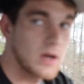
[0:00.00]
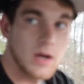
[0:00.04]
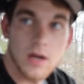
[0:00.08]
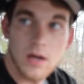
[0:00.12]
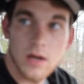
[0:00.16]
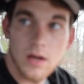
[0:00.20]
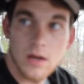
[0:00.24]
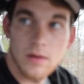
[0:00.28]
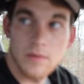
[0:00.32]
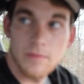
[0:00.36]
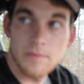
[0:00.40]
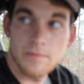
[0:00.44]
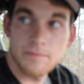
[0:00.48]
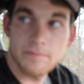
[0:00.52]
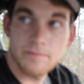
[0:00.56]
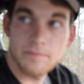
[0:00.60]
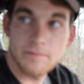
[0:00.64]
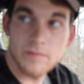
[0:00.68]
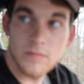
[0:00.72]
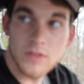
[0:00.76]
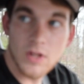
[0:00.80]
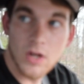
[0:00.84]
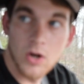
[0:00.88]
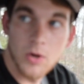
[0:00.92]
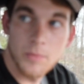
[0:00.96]

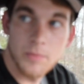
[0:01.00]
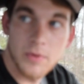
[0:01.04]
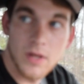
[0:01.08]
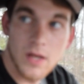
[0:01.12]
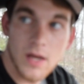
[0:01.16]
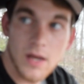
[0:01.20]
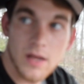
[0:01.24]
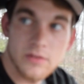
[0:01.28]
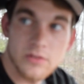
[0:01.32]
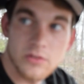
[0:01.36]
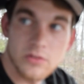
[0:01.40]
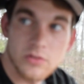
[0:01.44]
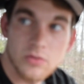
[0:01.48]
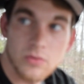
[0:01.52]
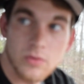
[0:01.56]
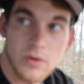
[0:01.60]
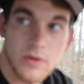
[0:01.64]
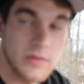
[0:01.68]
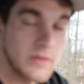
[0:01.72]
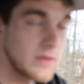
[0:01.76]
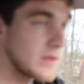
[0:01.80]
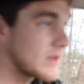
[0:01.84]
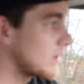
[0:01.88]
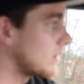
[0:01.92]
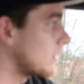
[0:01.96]
I hope you guys
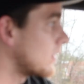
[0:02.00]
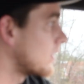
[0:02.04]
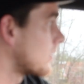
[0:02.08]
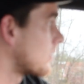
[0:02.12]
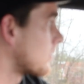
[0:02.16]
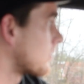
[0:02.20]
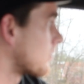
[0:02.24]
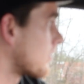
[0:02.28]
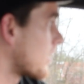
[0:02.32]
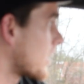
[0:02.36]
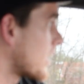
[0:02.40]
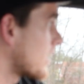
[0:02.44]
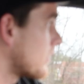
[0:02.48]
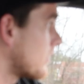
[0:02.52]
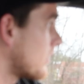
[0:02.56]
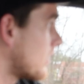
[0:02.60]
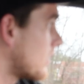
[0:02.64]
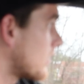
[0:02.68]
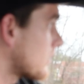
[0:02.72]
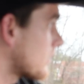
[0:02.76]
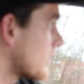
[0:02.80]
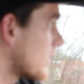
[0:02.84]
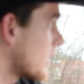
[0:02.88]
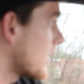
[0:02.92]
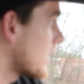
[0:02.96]
enjoyed the
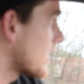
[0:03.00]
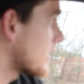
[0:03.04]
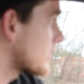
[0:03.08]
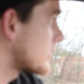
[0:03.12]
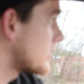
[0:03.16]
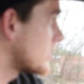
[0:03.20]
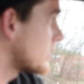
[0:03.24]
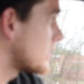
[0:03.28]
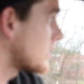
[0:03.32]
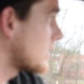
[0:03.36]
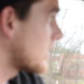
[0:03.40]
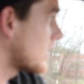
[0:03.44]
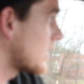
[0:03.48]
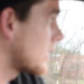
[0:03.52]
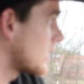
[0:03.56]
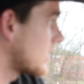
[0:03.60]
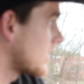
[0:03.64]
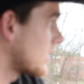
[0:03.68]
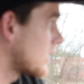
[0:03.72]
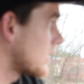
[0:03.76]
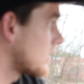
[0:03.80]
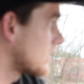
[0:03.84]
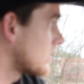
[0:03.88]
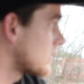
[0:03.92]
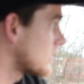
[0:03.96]
ride-along reaction
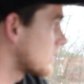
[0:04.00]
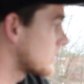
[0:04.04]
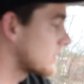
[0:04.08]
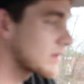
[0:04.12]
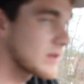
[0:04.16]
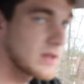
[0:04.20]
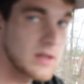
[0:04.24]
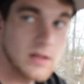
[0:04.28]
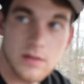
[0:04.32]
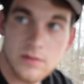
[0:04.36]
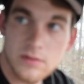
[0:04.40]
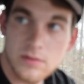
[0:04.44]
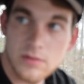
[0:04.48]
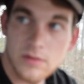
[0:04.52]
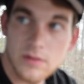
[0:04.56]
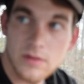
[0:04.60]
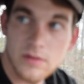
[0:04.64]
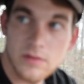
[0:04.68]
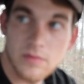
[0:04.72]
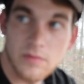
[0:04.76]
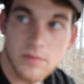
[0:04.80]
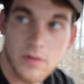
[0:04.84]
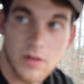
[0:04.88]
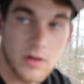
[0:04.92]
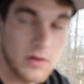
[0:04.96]
and to get into
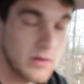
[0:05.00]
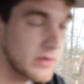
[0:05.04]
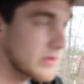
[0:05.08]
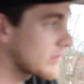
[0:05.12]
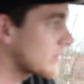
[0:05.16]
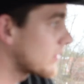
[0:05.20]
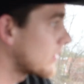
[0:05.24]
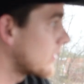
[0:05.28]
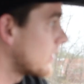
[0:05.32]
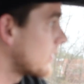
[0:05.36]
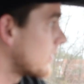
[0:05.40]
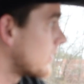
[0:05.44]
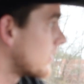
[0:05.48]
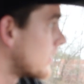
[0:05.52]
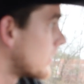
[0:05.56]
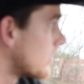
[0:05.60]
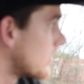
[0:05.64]
this vlog. So.